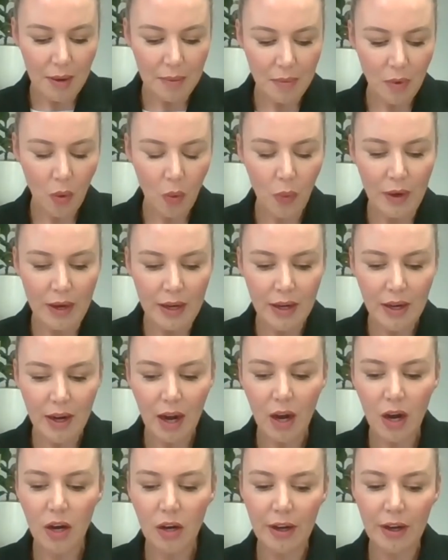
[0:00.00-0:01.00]
we
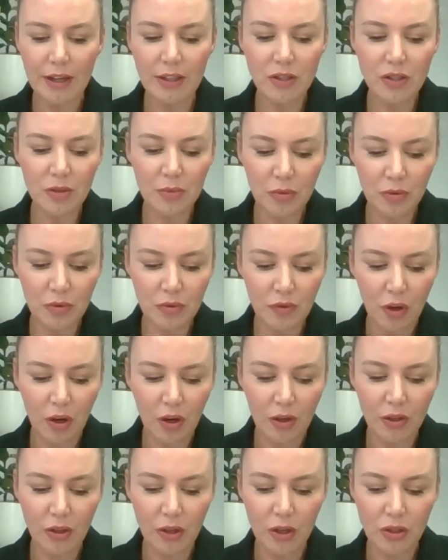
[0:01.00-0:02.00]
are going to move
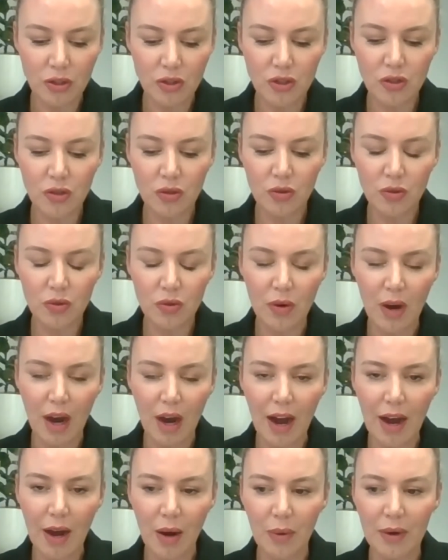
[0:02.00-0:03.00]
on to
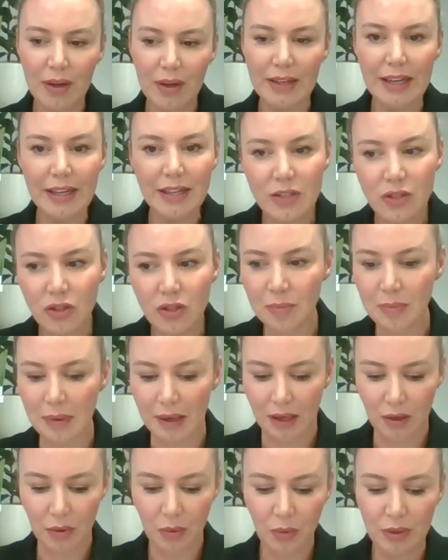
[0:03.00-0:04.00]
our next
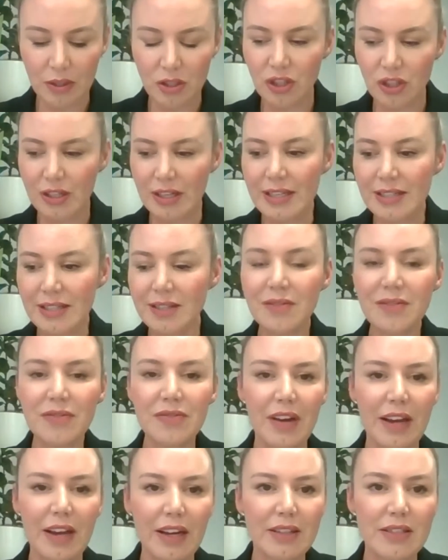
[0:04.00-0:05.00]
topic, which is in
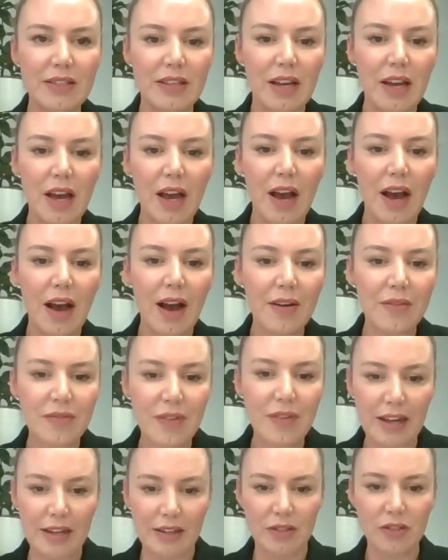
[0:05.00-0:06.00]
fact
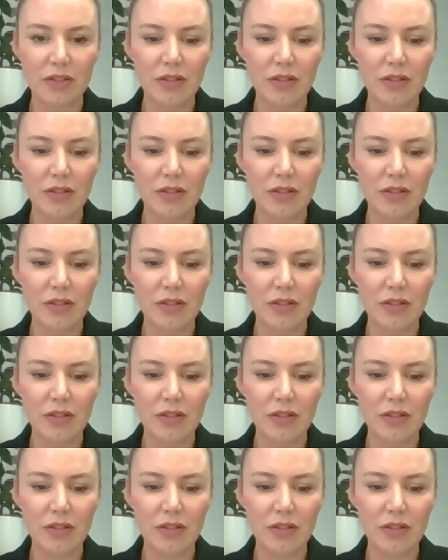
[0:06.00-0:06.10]
Avene.